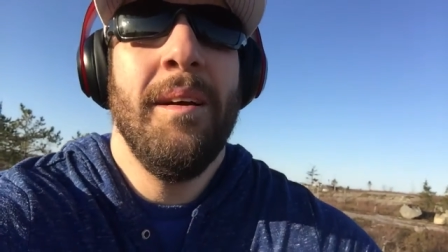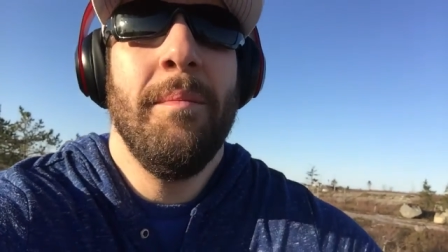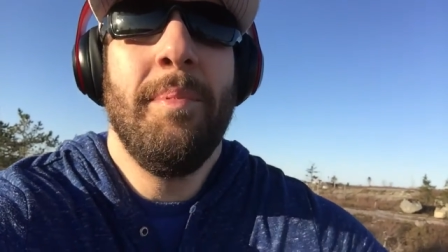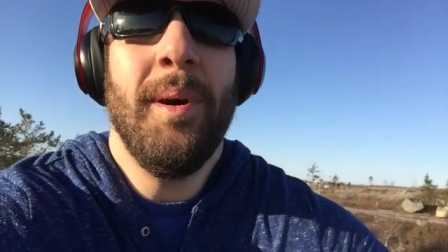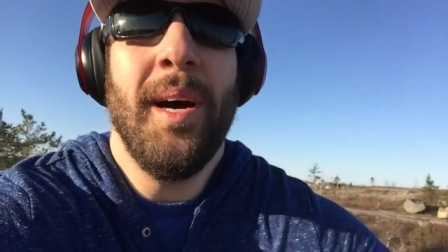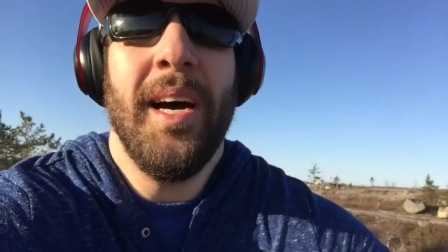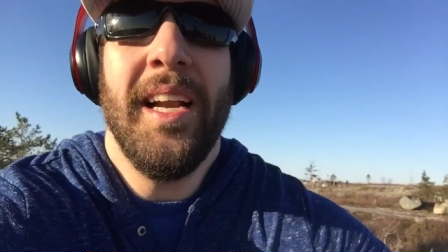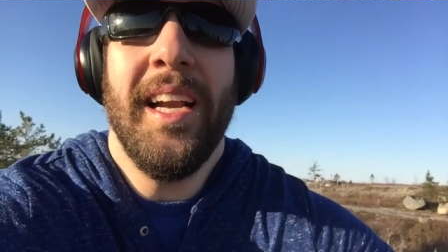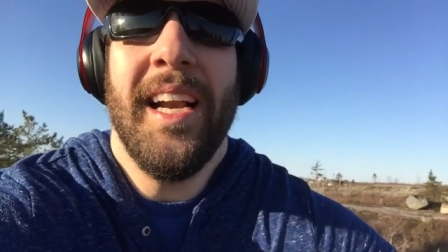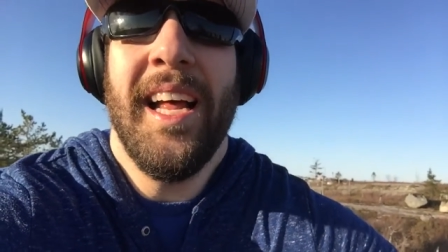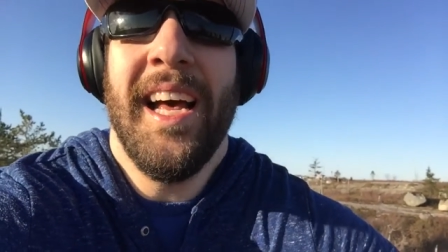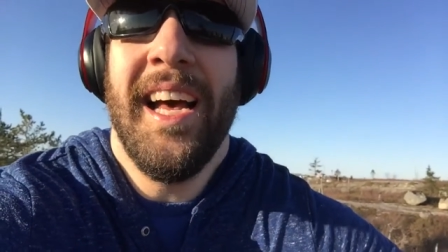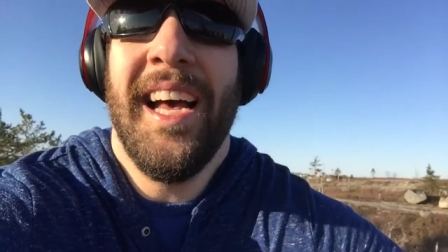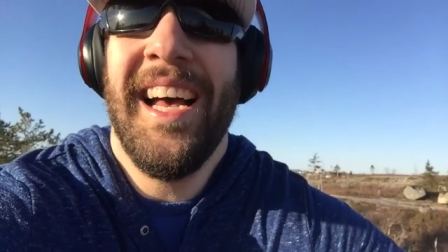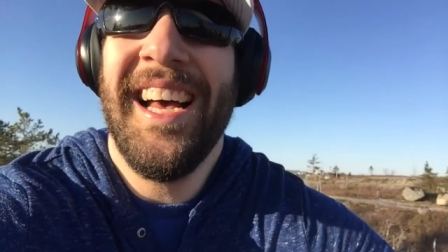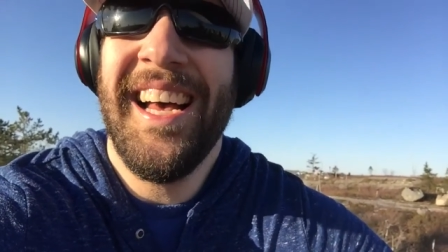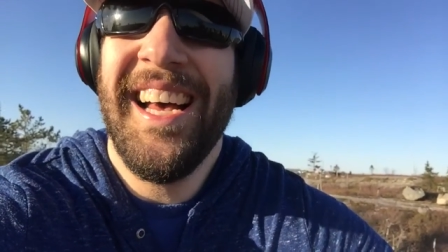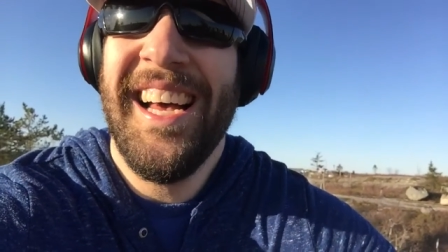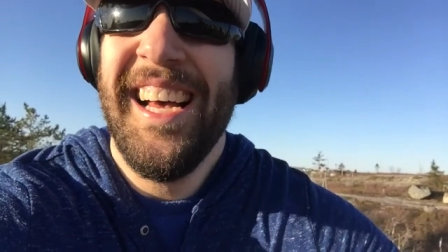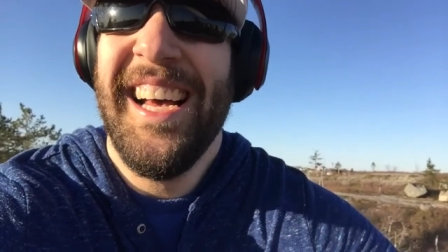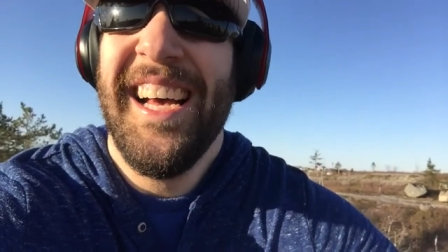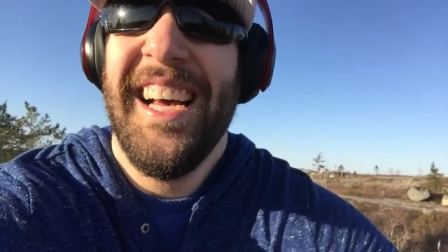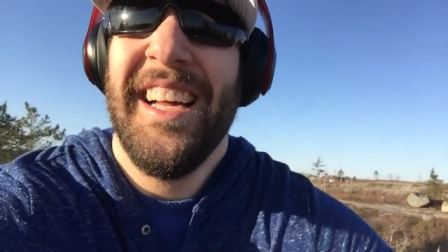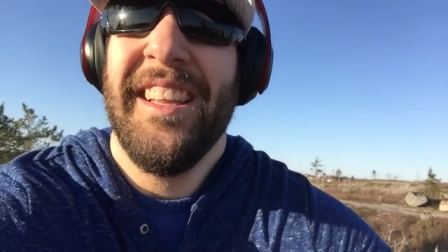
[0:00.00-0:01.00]
But
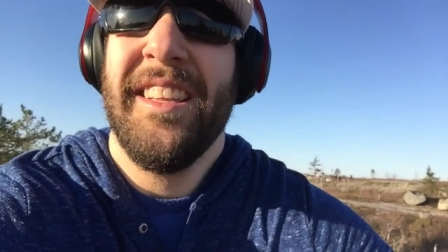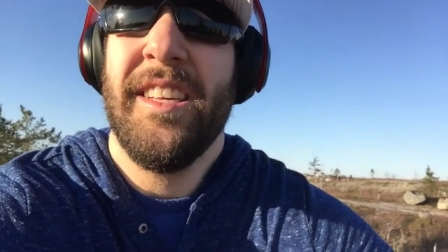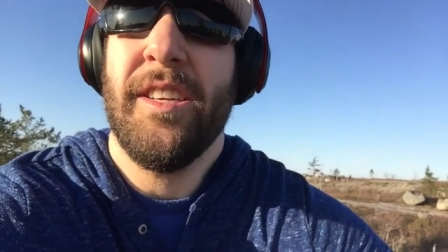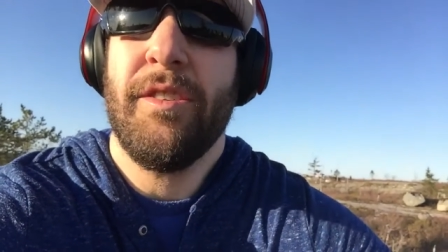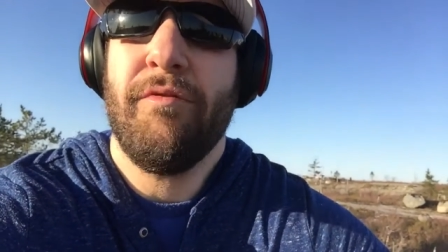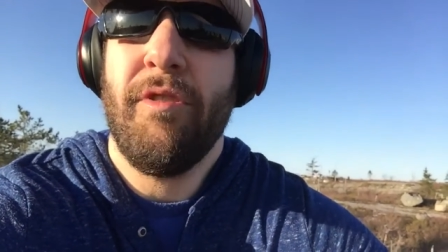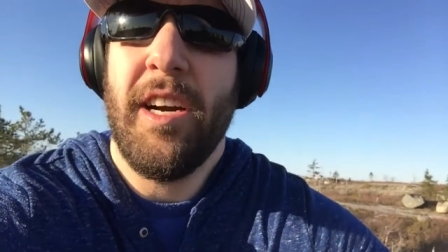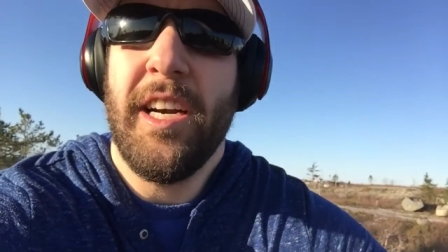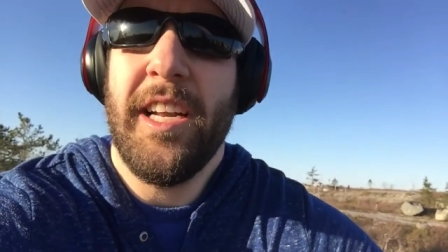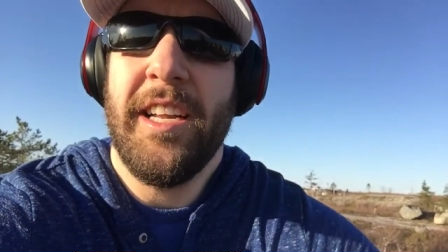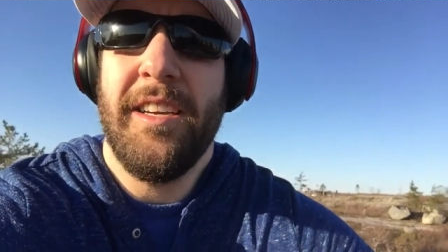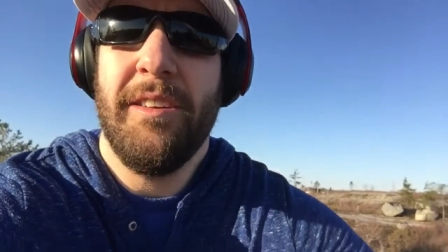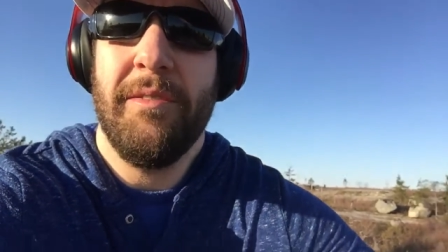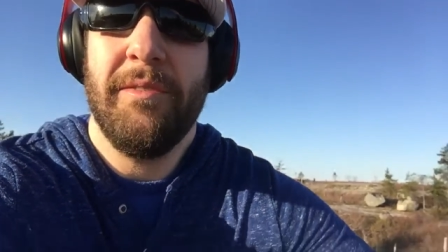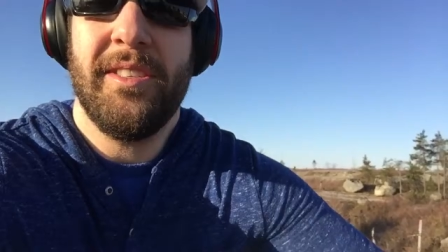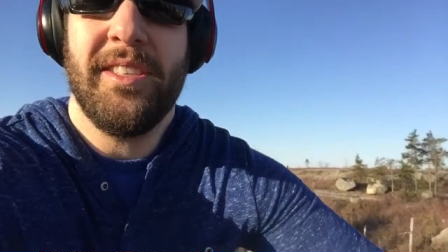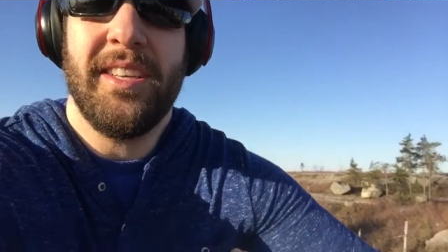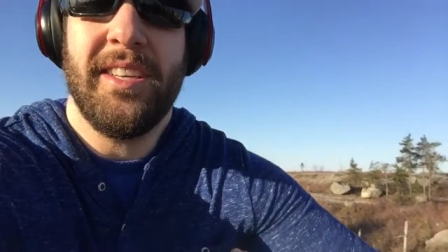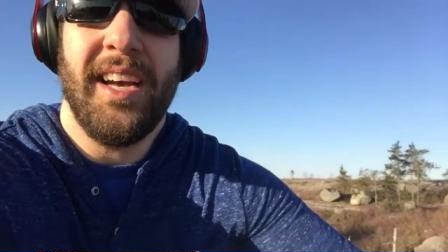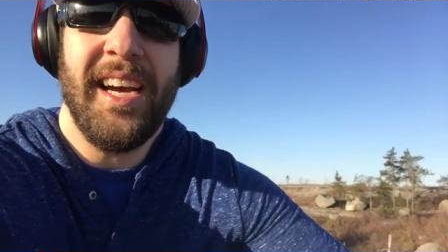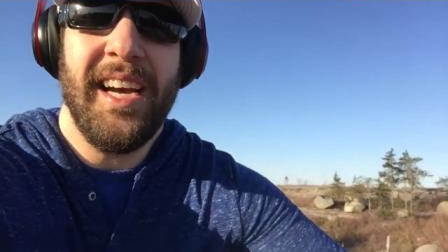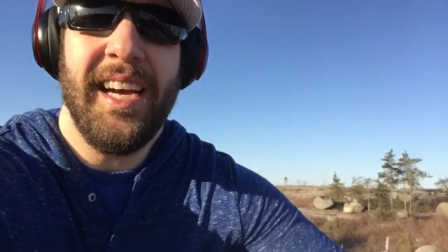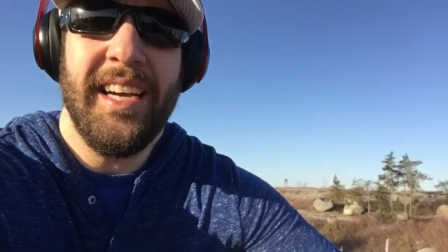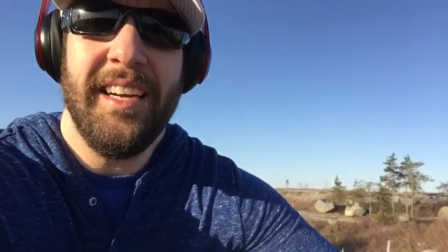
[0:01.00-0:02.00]
this running
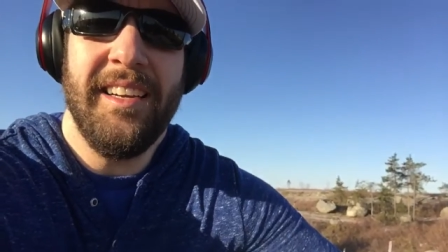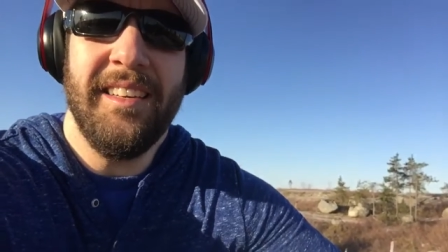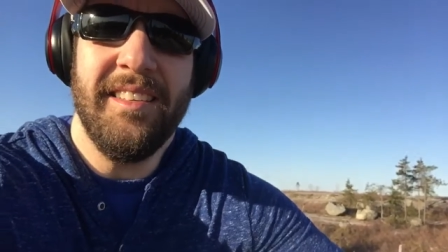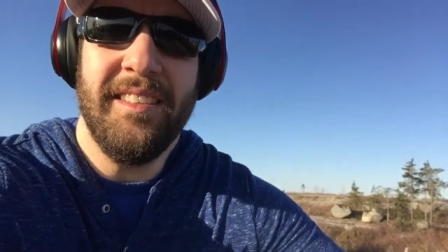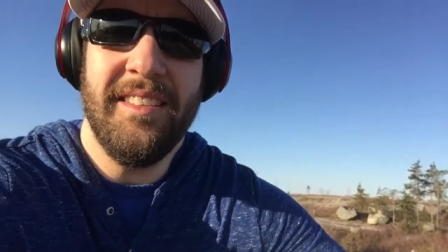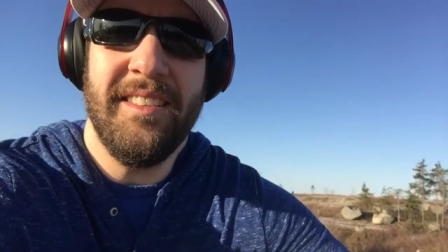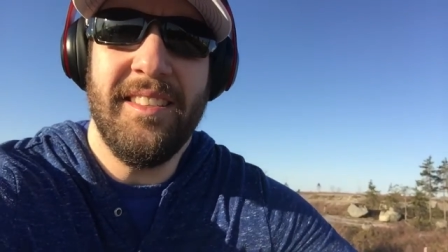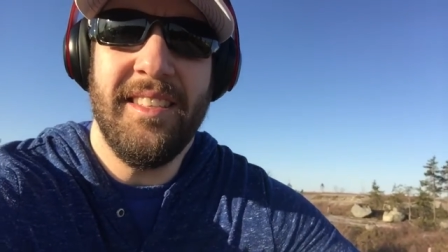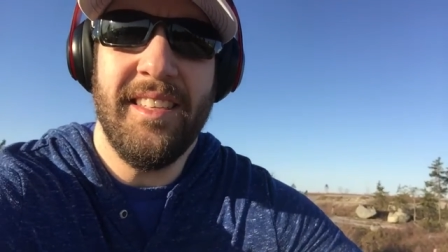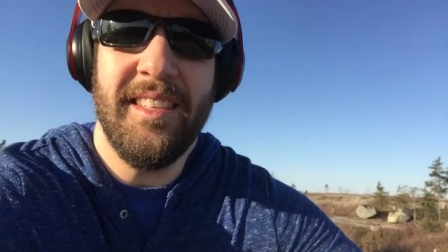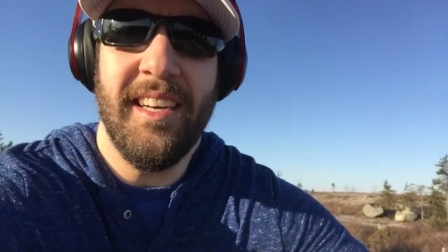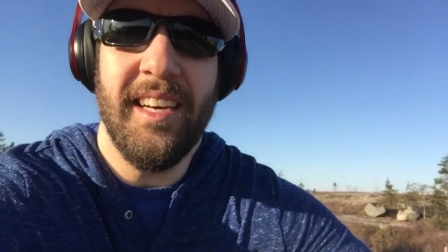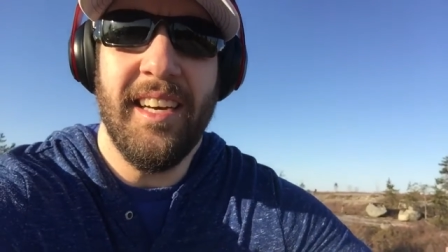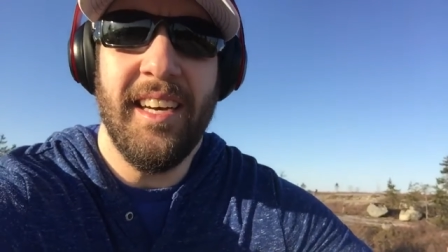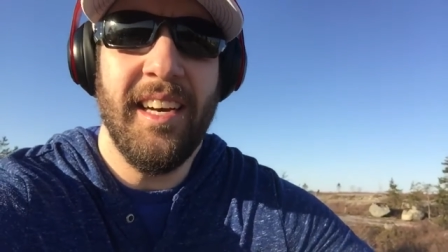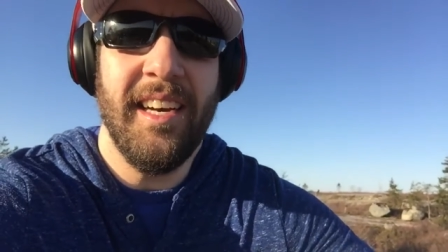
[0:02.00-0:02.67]
outside is